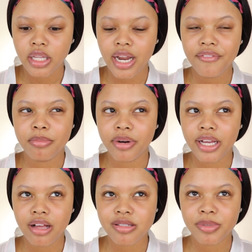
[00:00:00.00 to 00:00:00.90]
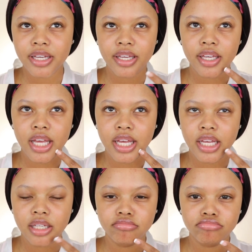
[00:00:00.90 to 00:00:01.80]
Not even breakouts, but
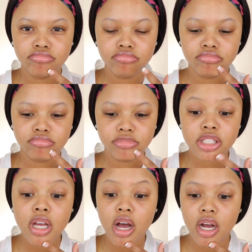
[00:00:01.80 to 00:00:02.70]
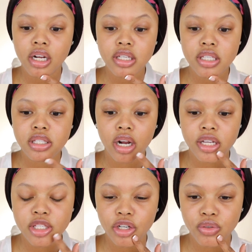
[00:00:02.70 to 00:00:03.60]
um, scars,
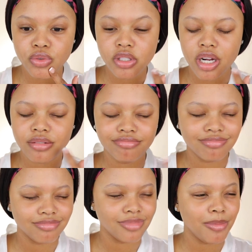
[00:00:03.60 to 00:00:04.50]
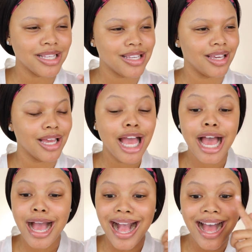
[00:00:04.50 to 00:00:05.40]
dark circles, dark, what am I saying?
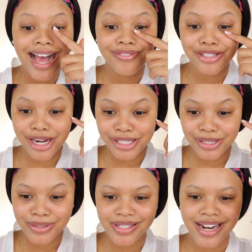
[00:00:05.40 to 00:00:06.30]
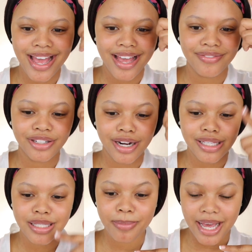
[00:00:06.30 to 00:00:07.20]
I have dark circles and I have dark
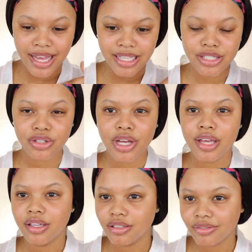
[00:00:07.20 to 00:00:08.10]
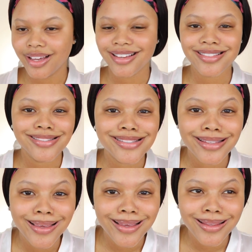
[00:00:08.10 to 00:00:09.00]
spots. You guys can
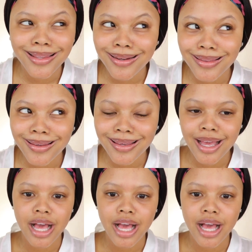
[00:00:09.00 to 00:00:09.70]
see it clearly.